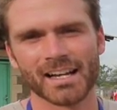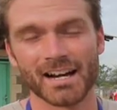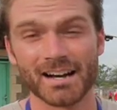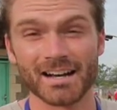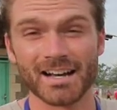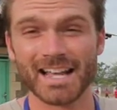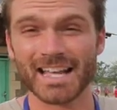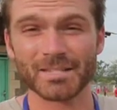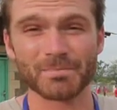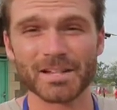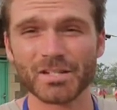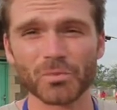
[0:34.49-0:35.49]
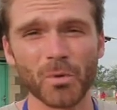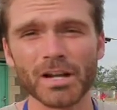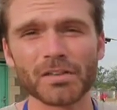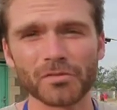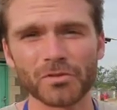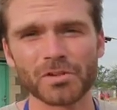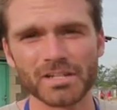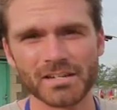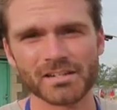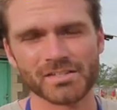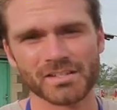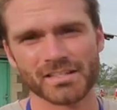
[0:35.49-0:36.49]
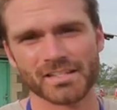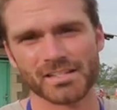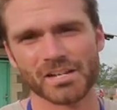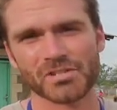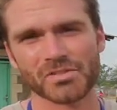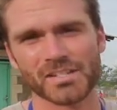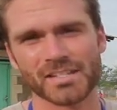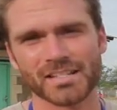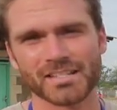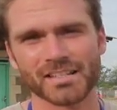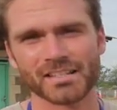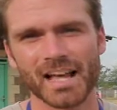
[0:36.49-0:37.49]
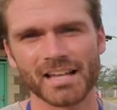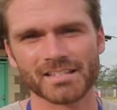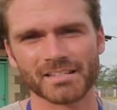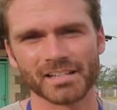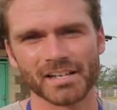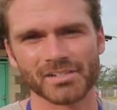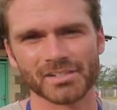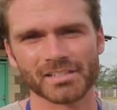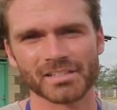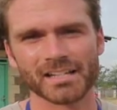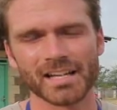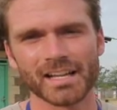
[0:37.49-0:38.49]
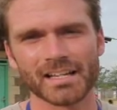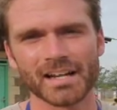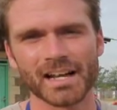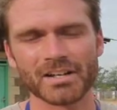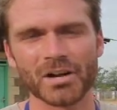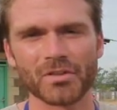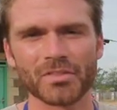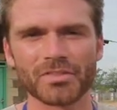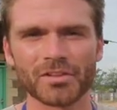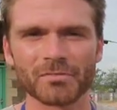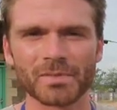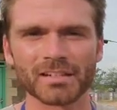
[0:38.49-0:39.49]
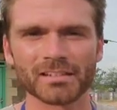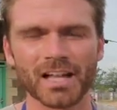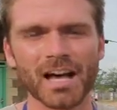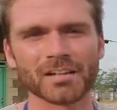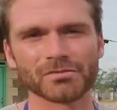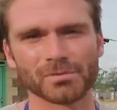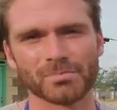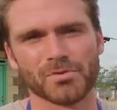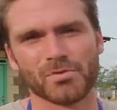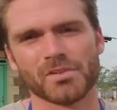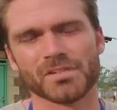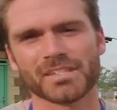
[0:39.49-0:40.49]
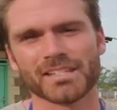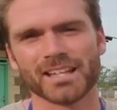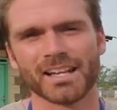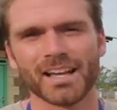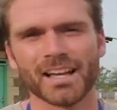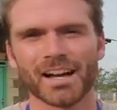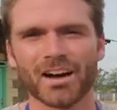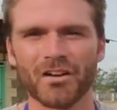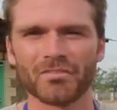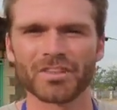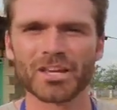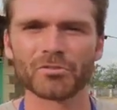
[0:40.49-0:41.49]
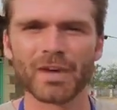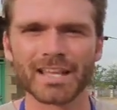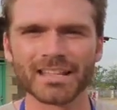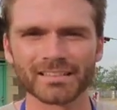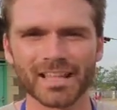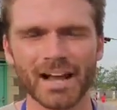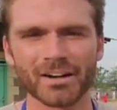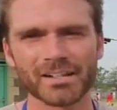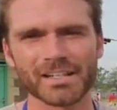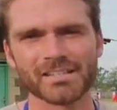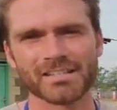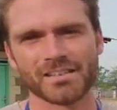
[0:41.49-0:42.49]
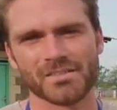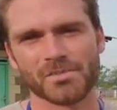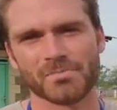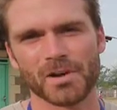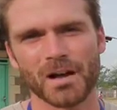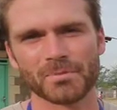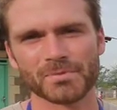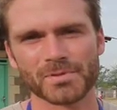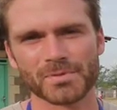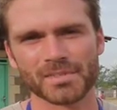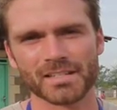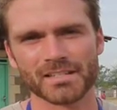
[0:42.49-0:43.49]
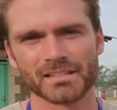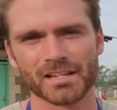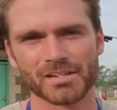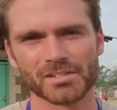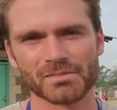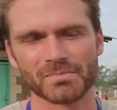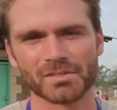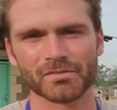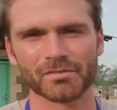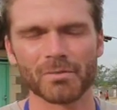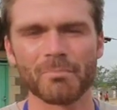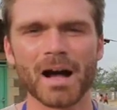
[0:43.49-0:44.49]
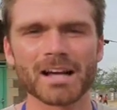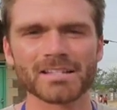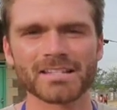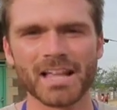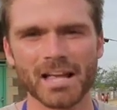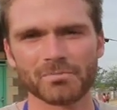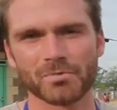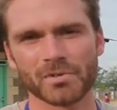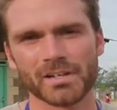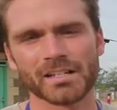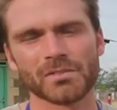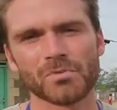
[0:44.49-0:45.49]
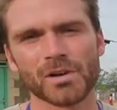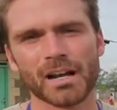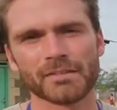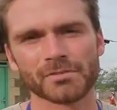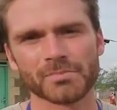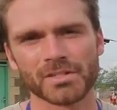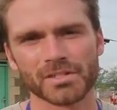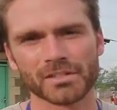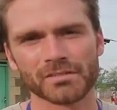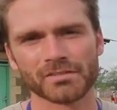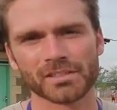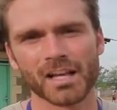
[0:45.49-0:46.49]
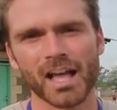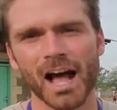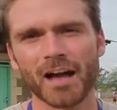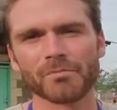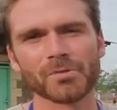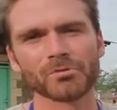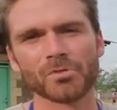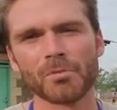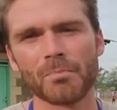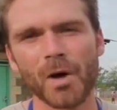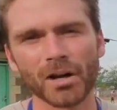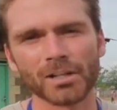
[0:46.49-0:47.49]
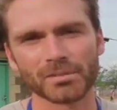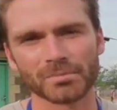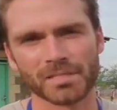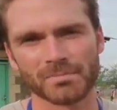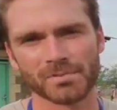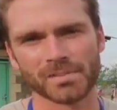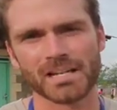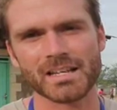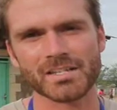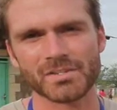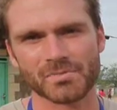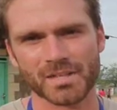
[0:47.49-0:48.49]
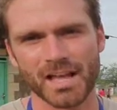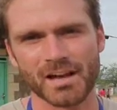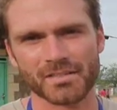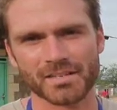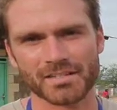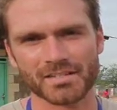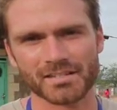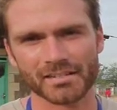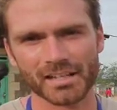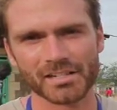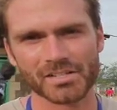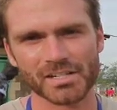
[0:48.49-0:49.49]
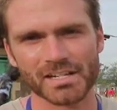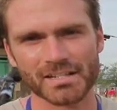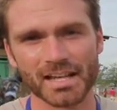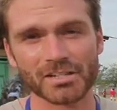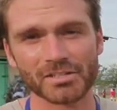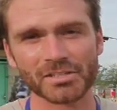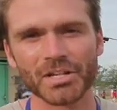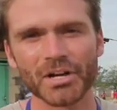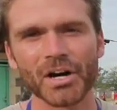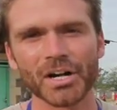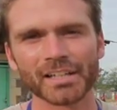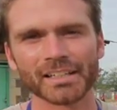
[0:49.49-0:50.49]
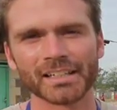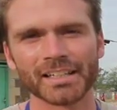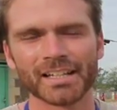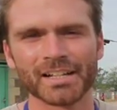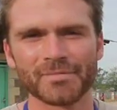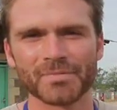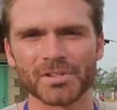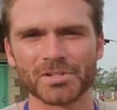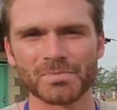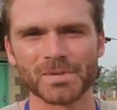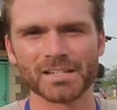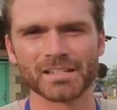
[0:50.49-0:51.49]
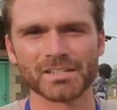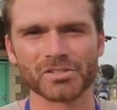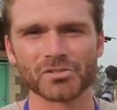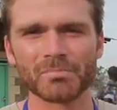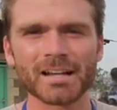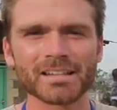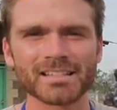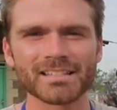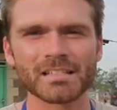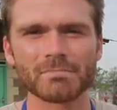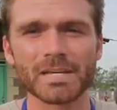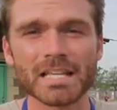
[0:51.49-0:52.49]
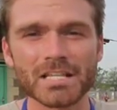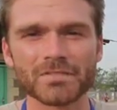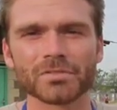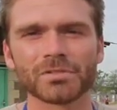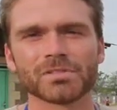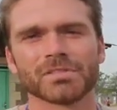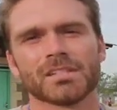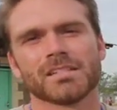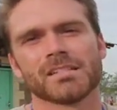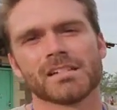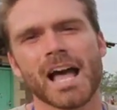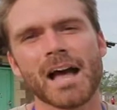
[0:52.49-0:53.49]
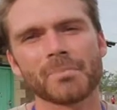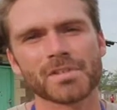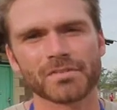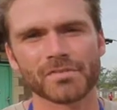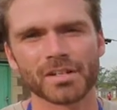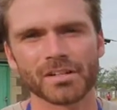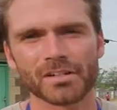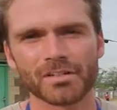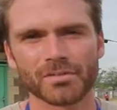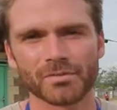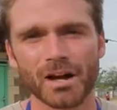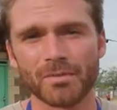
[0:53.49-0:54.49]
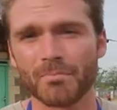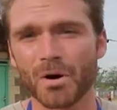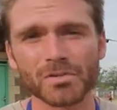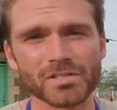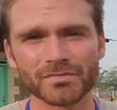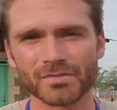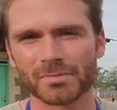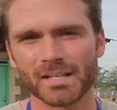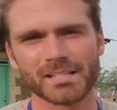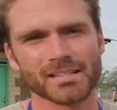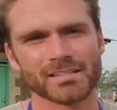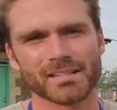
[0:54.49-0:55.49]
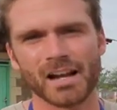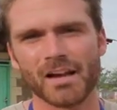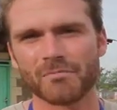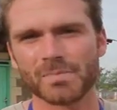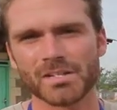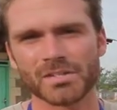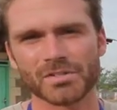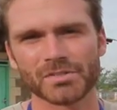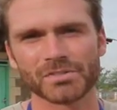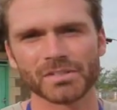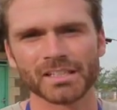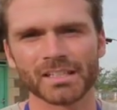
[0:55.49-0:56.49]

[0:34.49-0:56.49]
It's been 24 years in this country since the last election, and I know that there have been a lot of reports of irregularities and other problems with this election, but from my standpoint and what I've observed, I've been remarkably pleased with how this election has actually gone. There's been a tremendously peaceful atmosphere throughout most of the places that I've been to.